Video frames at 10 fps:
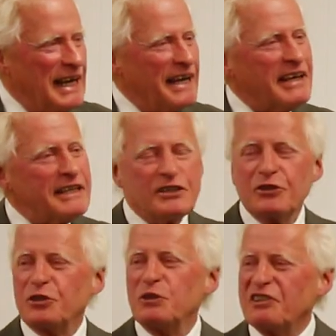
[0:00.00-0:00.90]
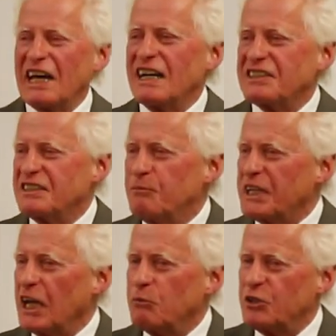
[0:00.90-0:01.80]
And then in the 2000s, it
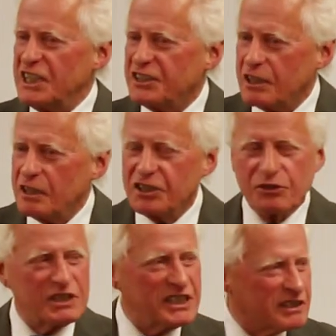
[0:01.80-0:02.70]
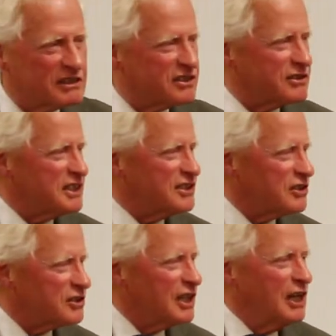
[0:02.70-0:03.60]
became research, research,
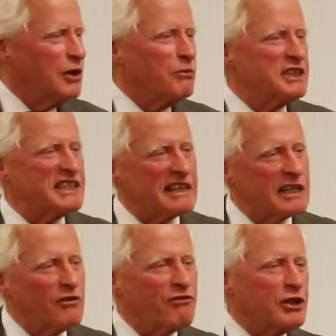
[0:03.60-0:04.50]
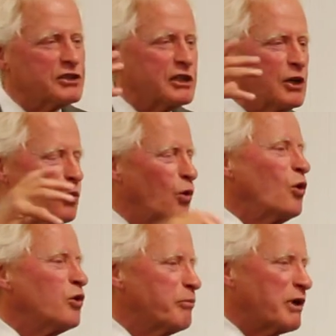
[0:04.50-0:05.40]
research. We sunk virtually
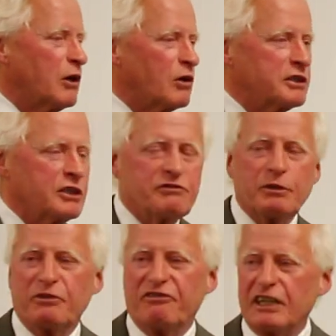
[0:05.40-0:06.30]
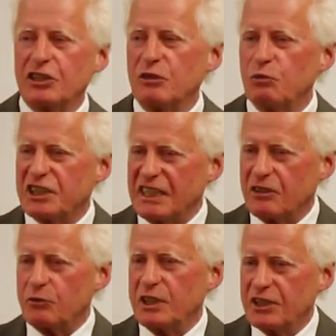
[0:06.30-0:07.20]
all the priority of the profession was
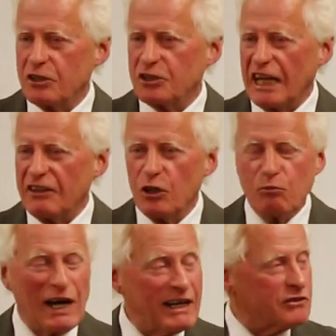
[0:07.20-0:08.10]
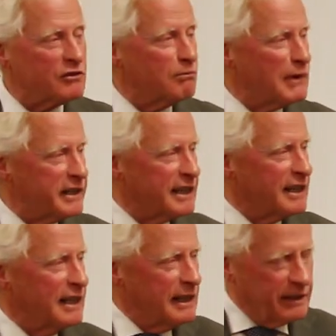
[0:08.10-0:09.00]
into research, and the amount of
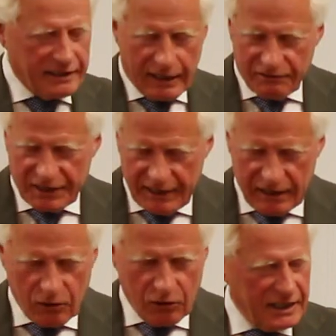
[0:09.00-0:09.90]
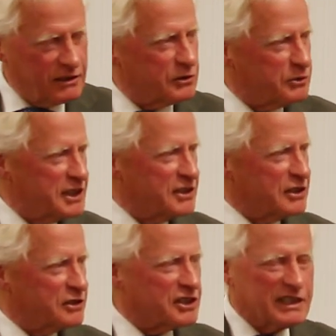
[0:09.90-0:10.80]
money that I've seen into
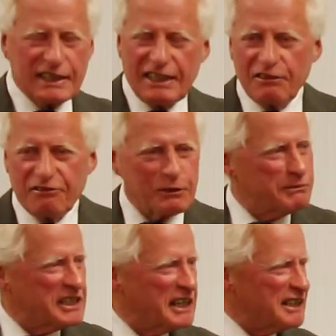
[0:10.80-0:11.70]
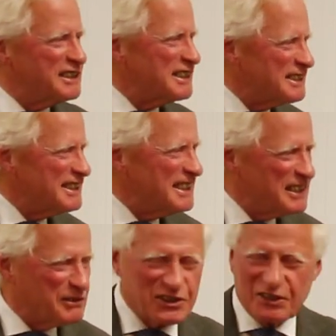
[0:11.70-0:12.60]
research, even from the
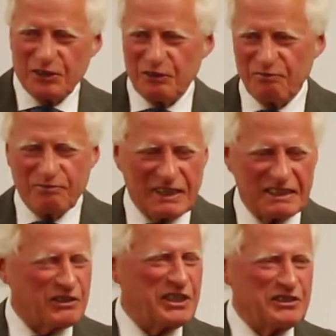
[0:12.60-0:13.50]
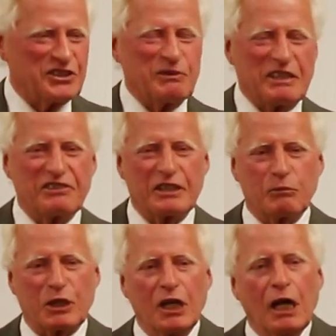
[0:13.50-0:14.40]
AECC, was sort of I cringe when I think
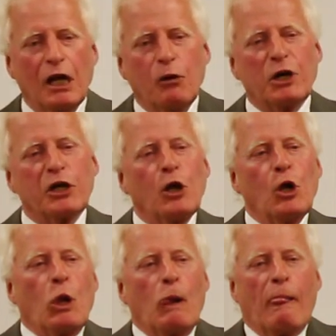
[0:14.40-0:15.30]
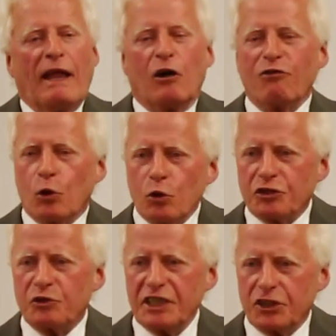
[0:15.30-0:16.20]
about it. But of
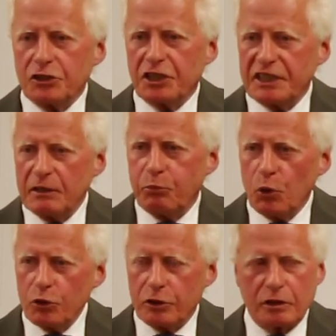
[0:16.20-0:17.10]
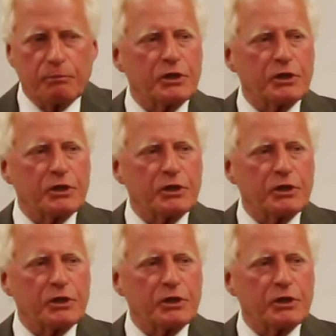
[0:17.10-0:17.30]
course, research is important.